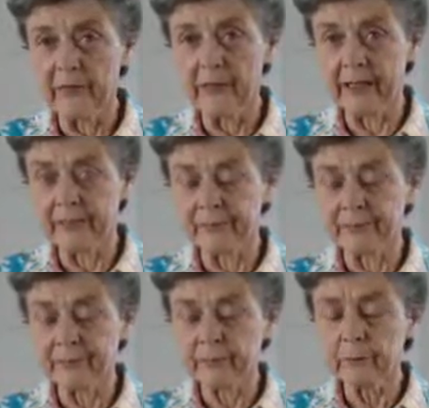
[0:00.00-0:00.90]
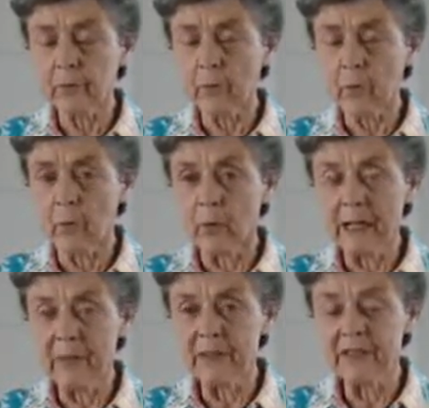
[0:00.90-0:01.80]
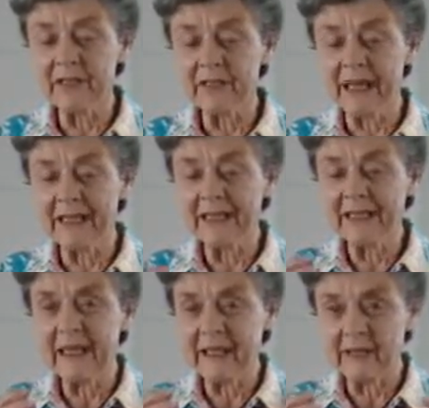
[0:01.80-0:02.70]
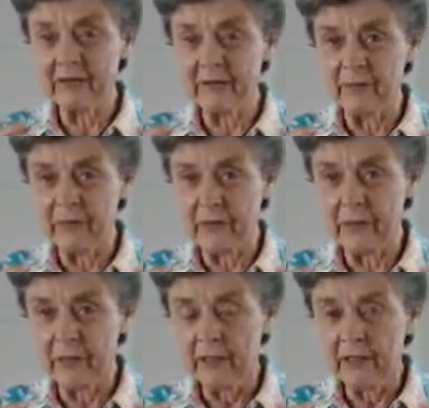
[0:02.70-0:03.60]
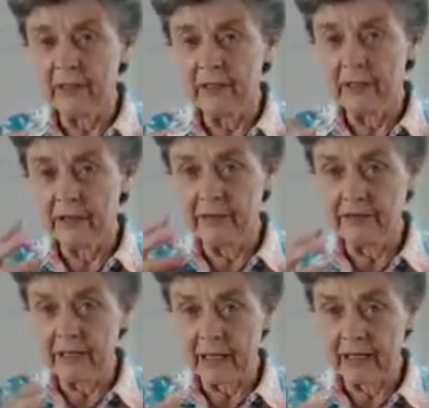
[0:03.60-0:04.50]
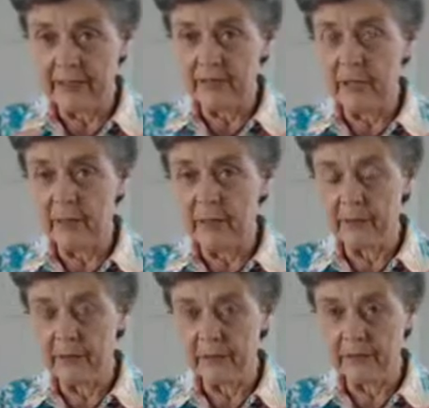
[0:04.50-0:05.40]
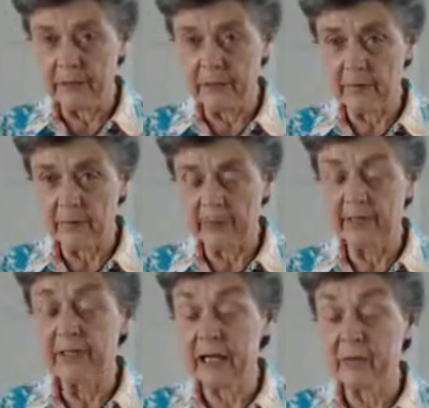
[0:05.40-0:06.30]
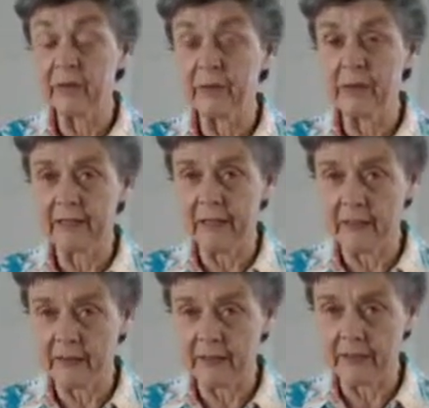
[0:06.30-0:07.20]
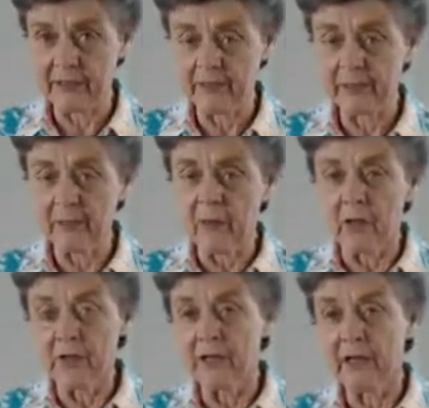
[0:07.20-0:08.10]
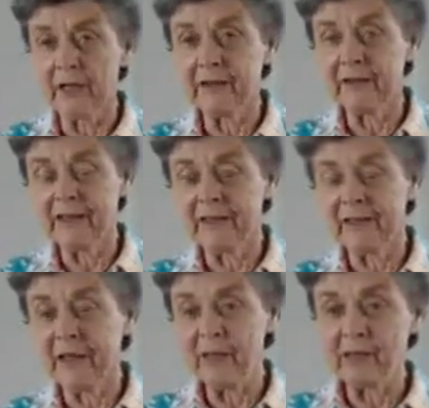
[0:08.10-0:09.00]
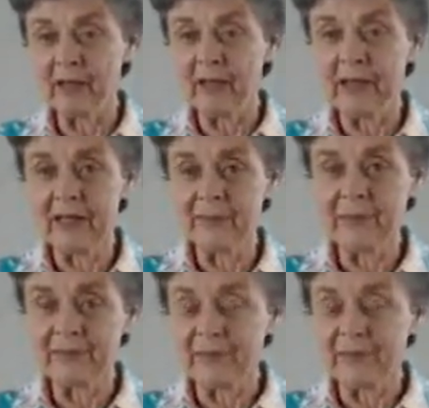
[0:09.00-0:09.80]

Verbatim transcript: that what happens, it's not the taste of the food that decides how it impacts the body, it's how it's metabolized. So that, that lemon or lime,